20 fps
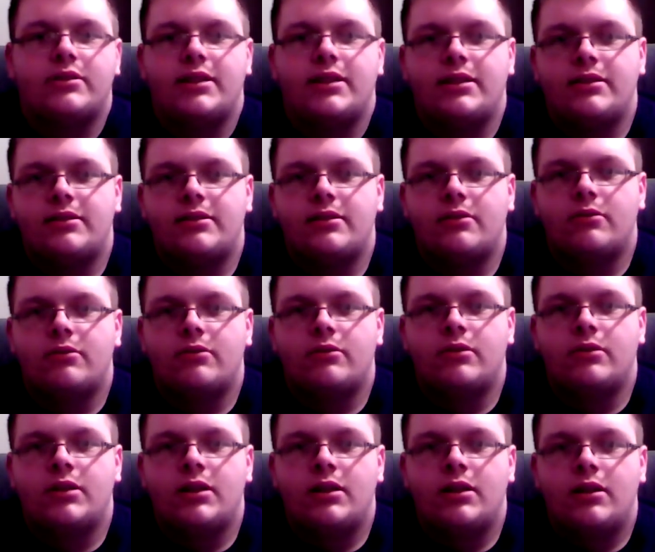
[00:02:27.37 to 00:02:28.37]
They still
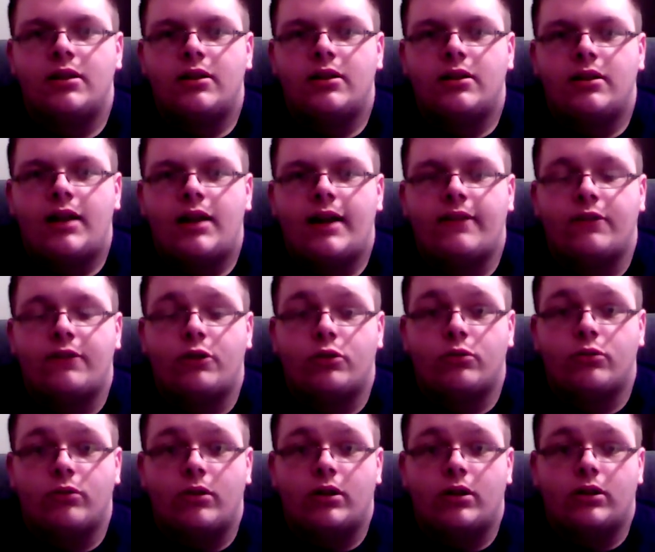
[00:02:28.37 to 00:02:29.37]
have
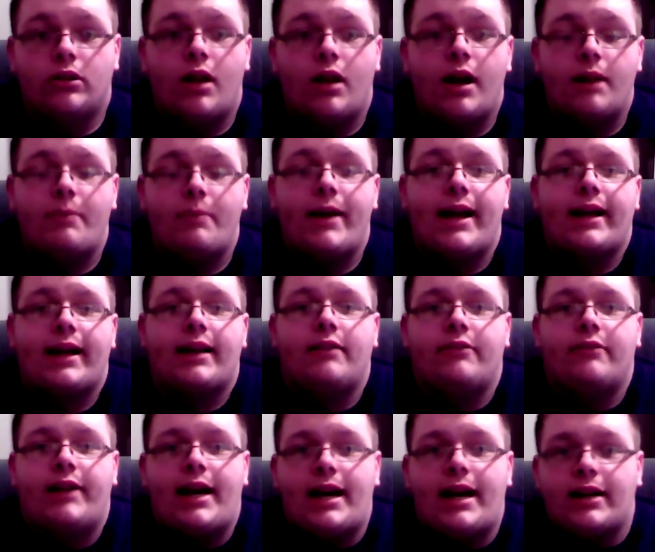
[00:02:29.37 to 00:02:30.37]
a lot of back end
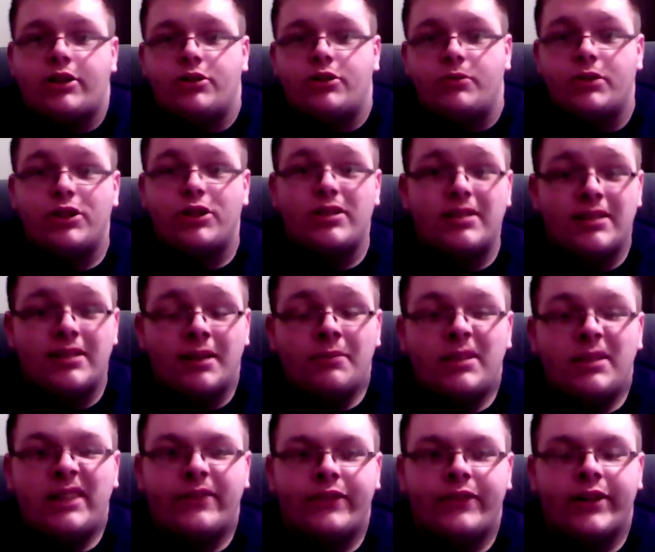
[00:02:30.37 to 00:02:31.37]
reaction, which is
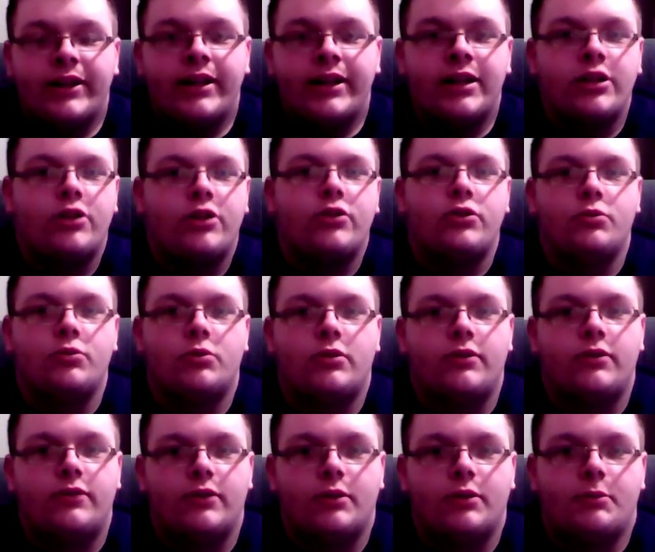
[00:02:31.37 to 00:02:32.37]
something very unusual
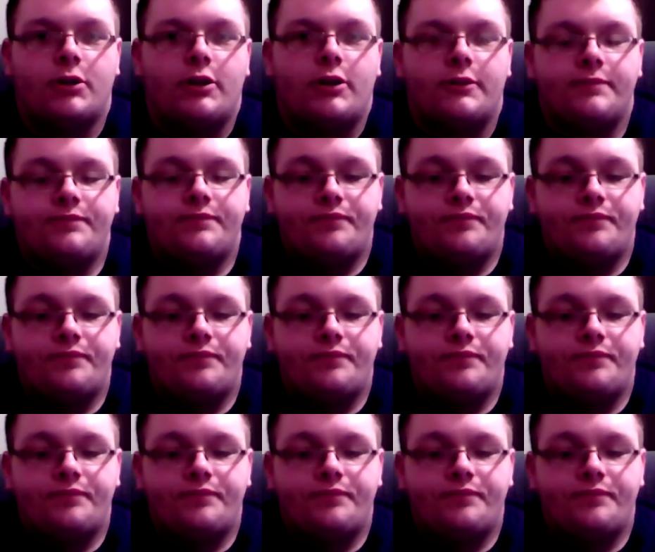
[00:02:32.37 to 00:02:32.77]
for a ball.